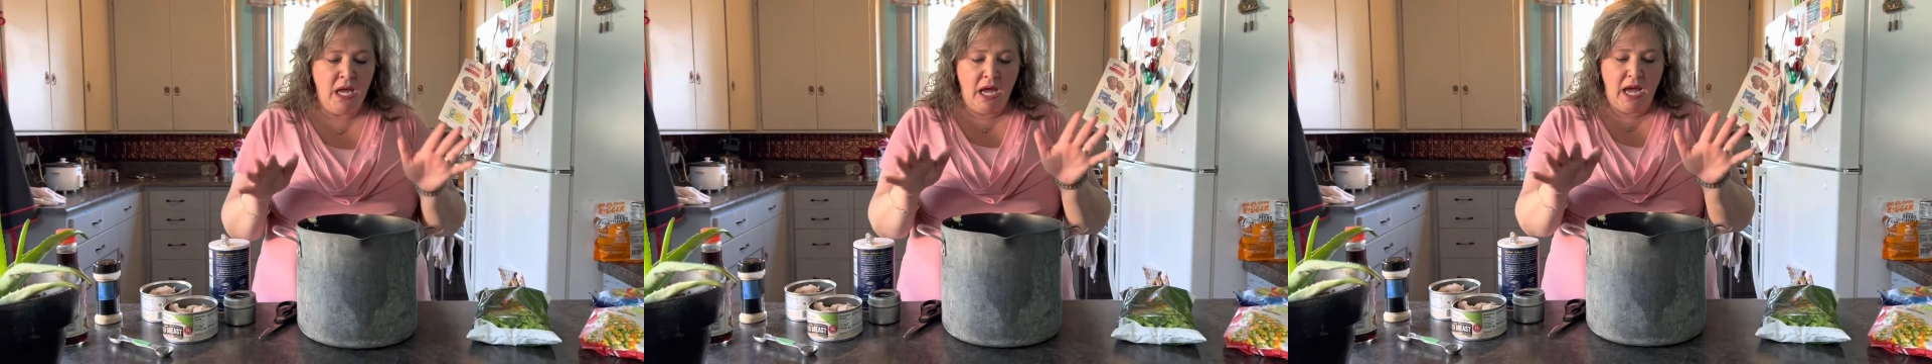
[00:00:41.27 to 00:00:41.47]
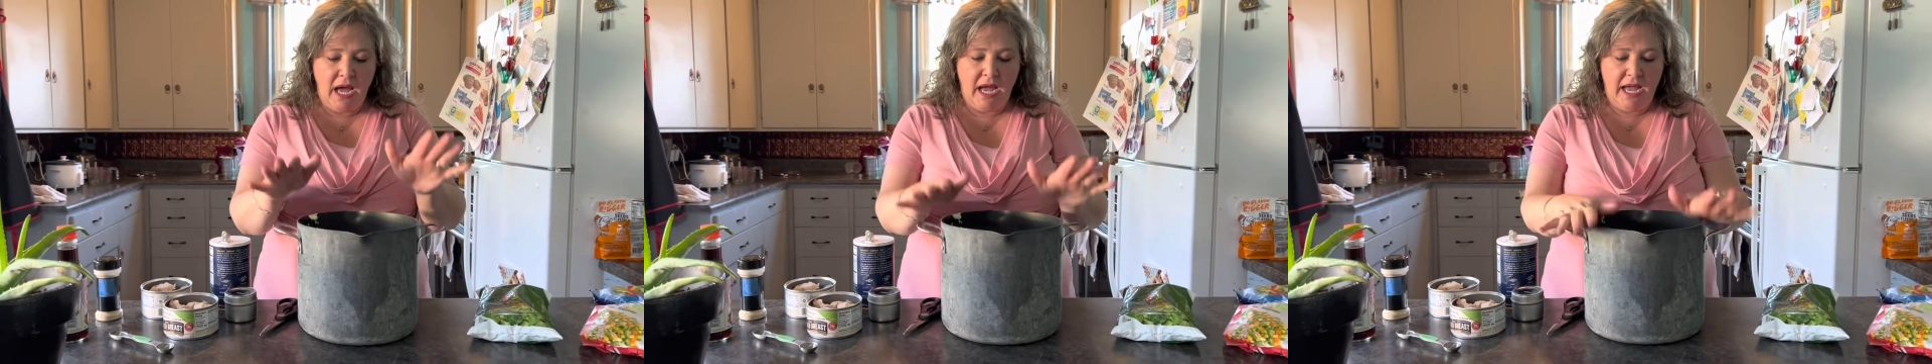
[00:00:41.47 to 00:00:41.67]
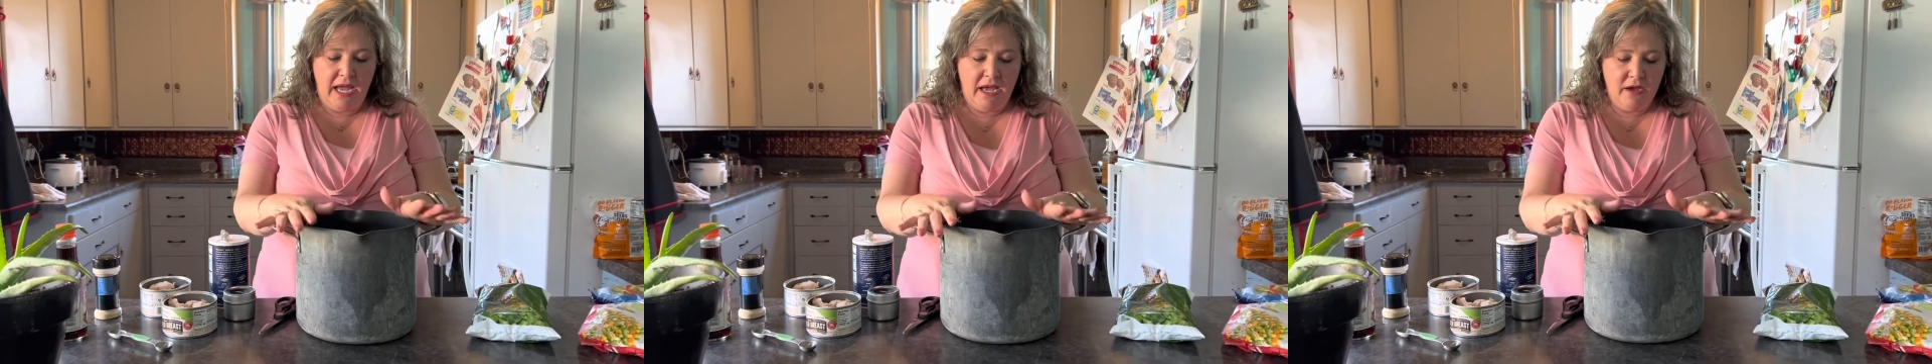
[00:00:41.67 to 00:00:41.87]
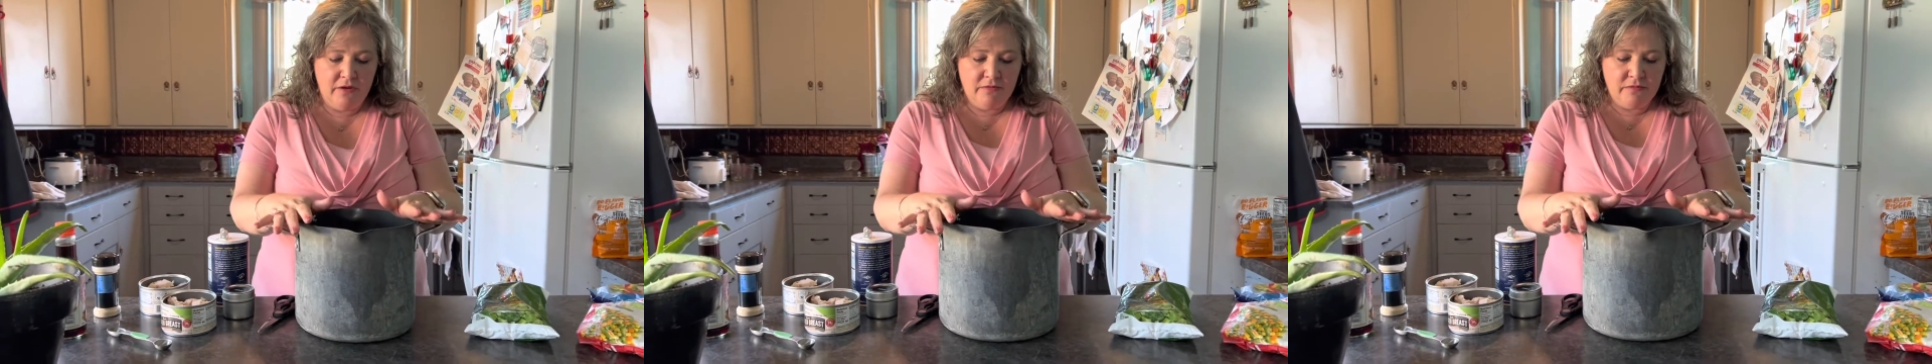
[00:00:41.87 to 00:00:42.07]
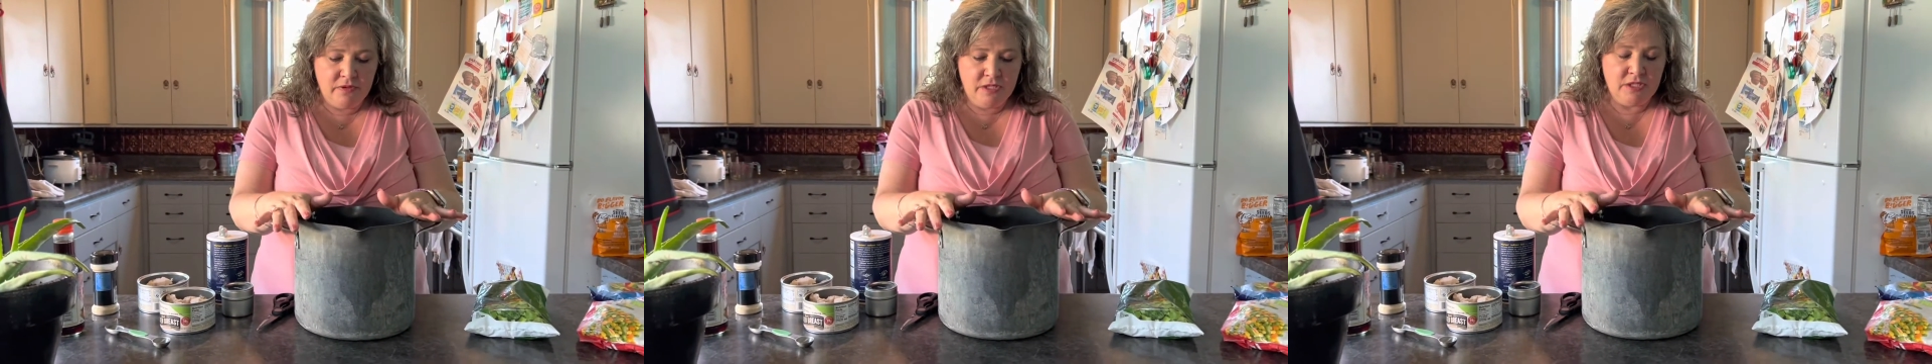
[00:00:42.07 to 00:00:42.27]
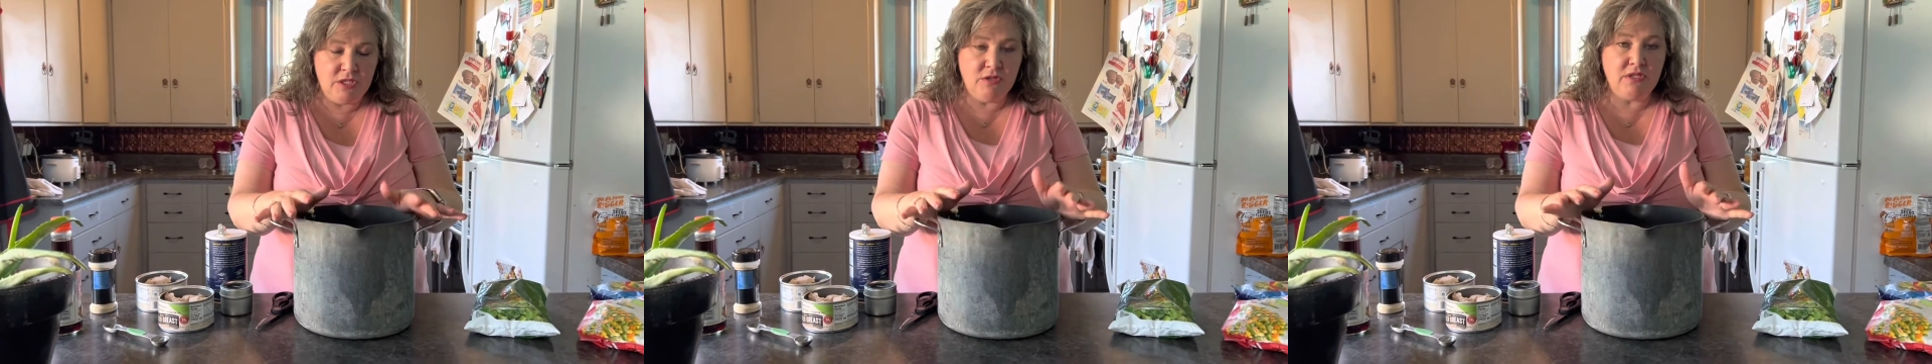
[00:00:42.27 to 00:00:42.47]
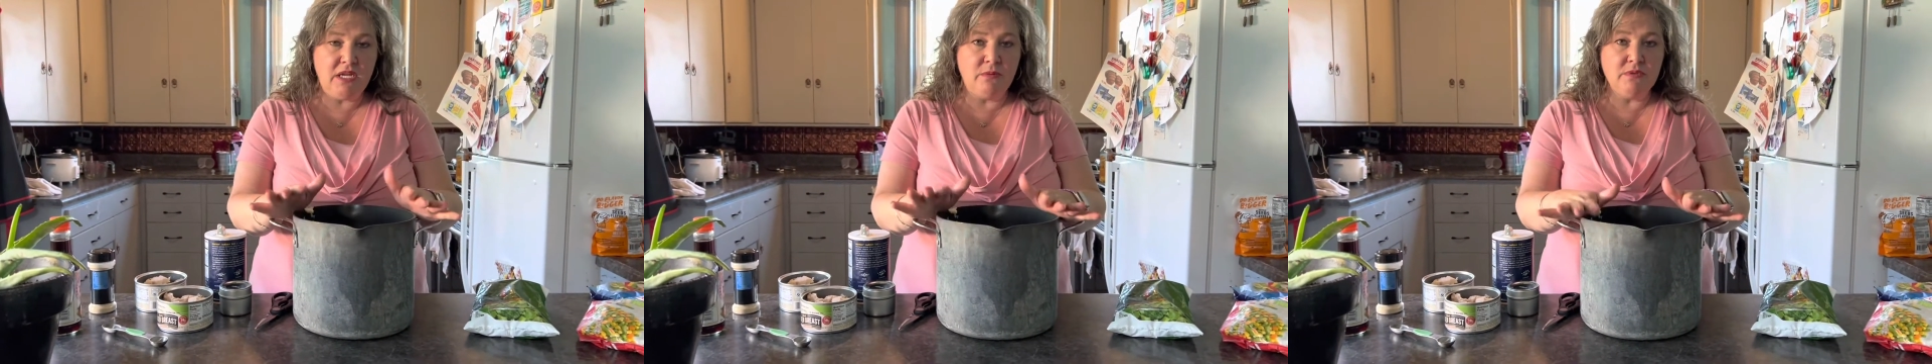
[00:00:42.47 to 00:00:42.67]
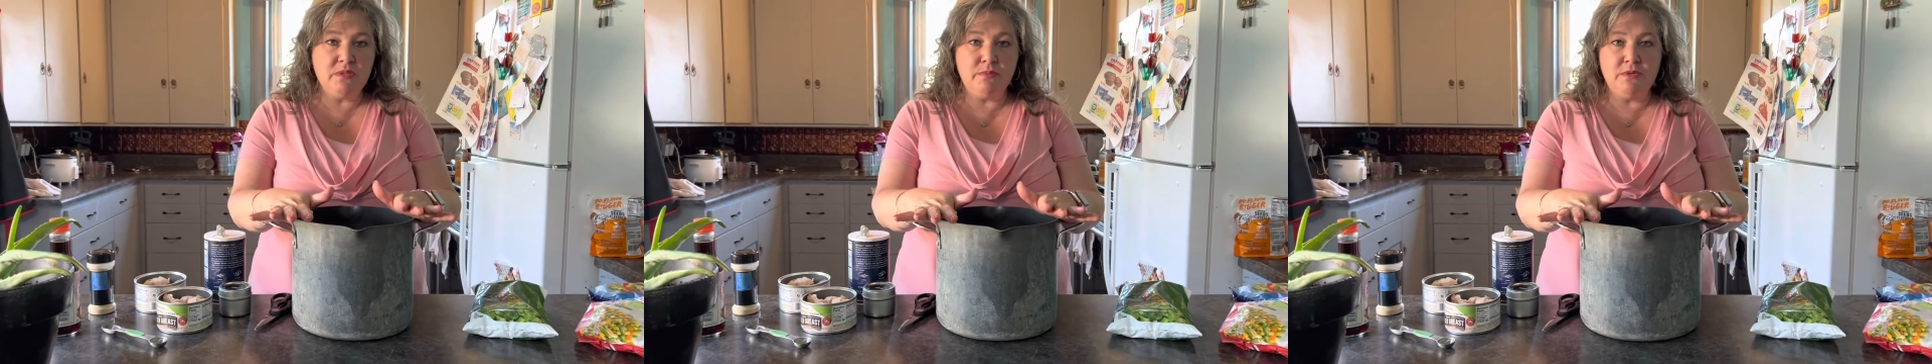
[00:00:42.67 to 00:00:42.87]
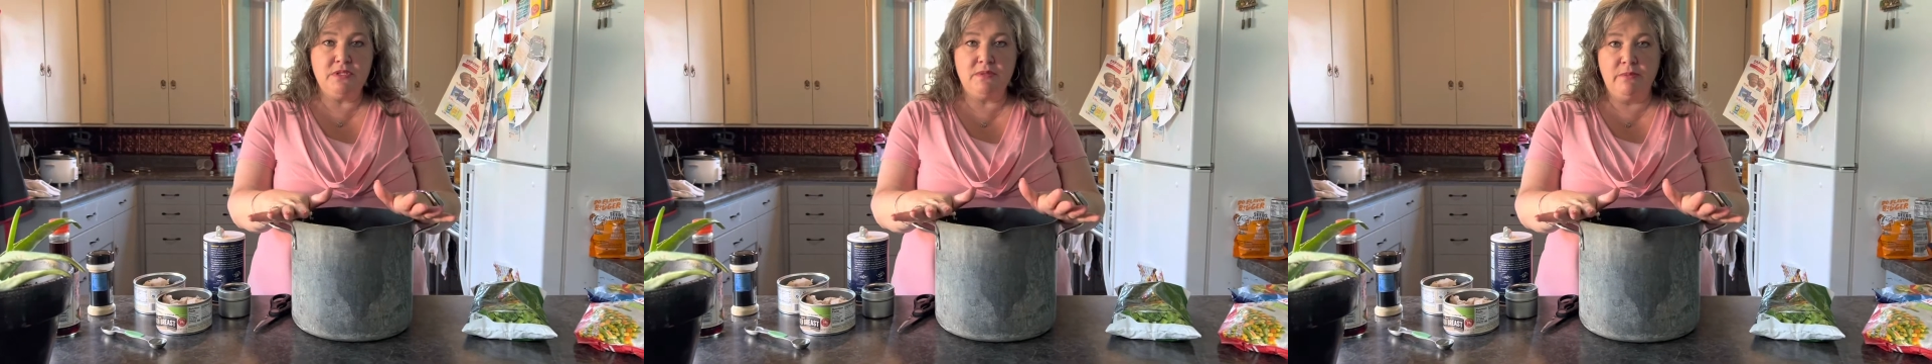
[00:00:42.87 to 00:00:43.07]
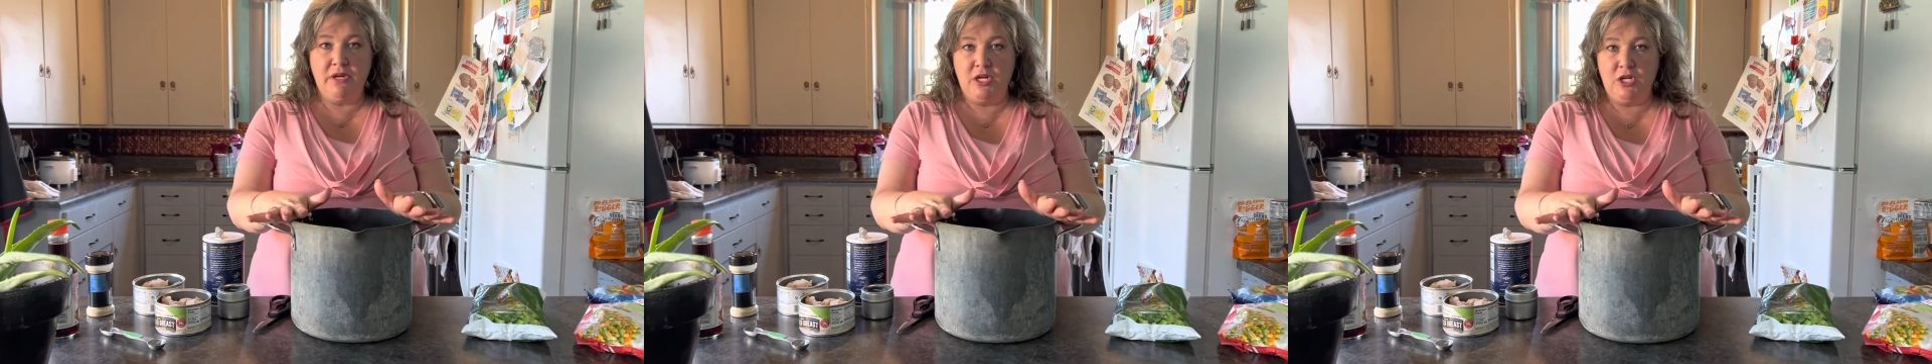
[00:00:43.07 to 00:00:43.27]
I have 2 tablespoons of
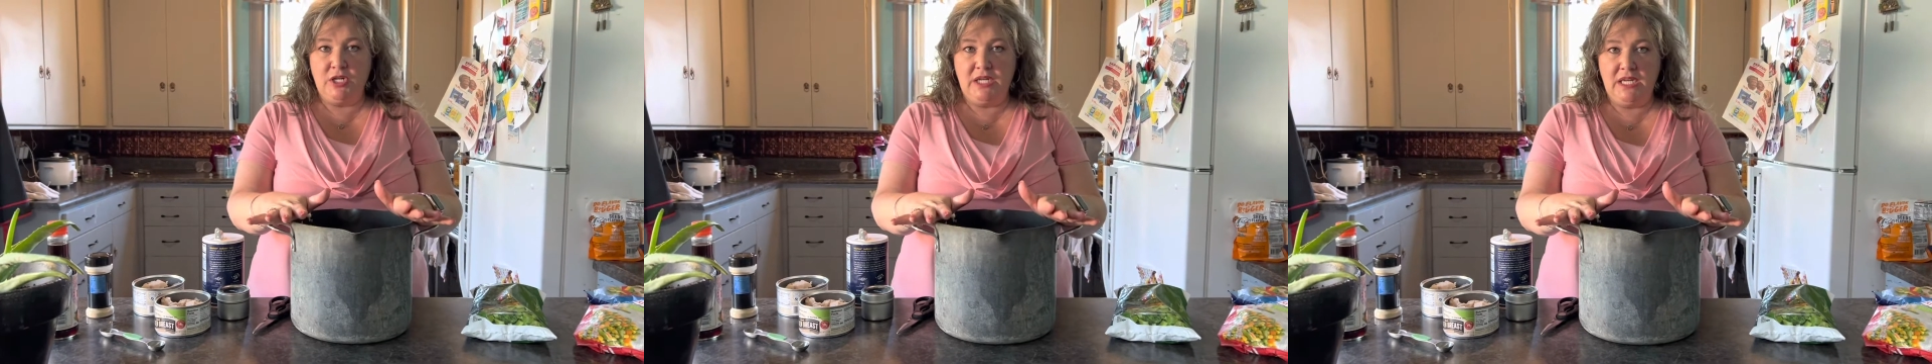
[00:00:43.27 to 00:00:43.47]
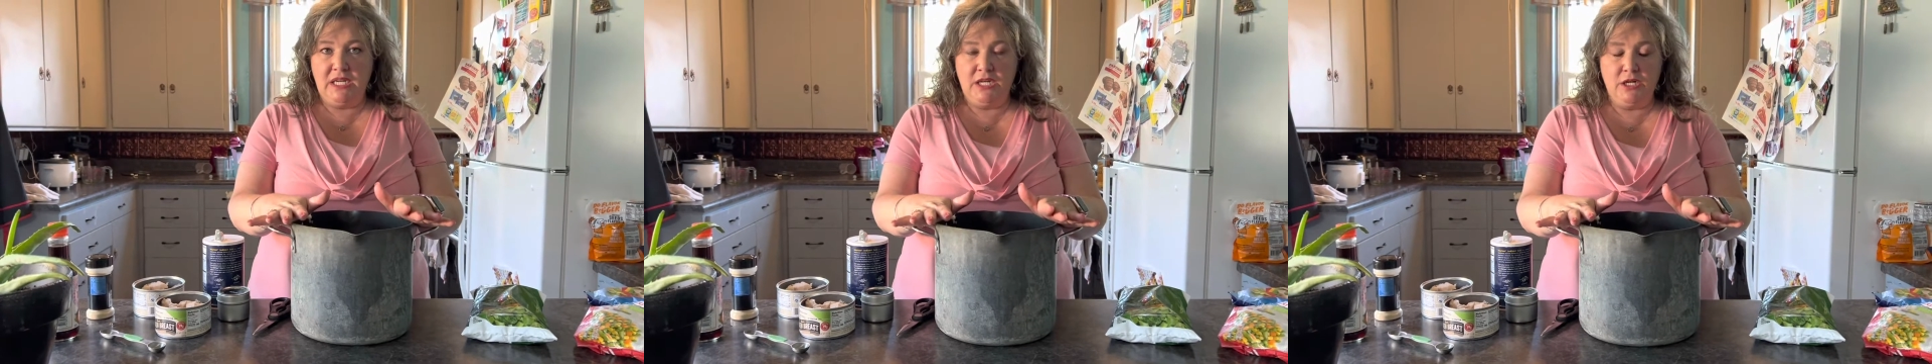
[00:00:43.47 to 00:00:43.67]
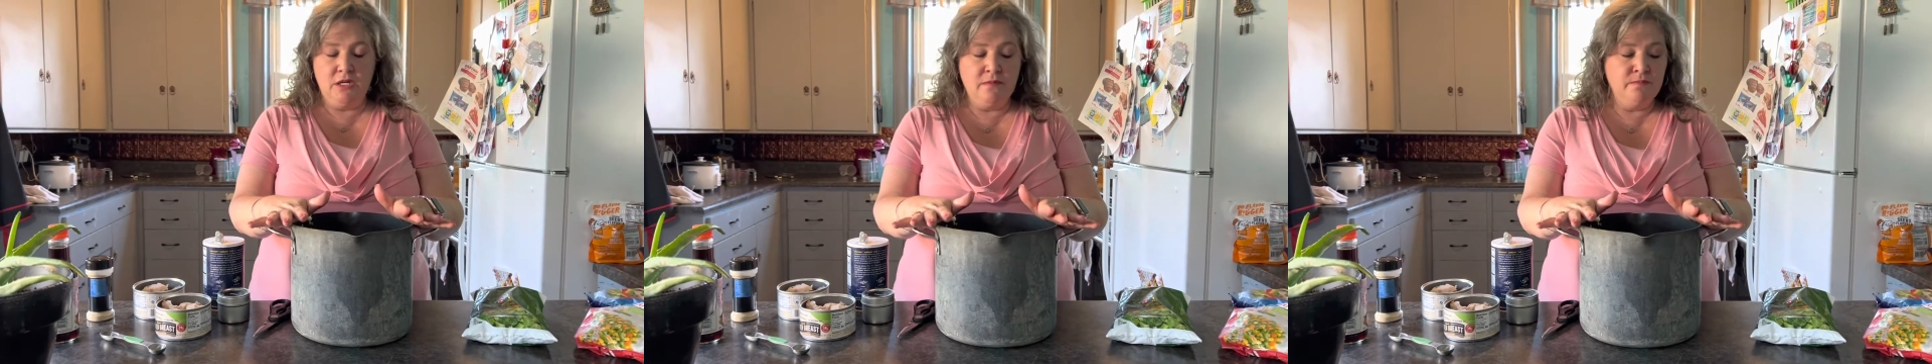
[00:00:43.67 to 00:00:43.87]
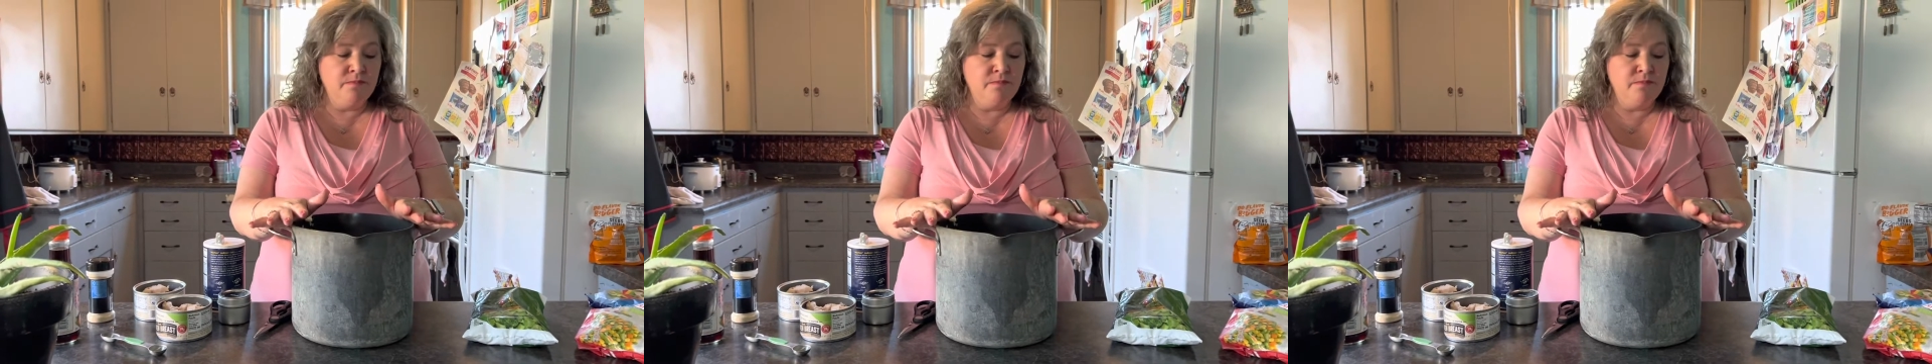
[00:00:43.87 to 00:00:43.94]
butter in here,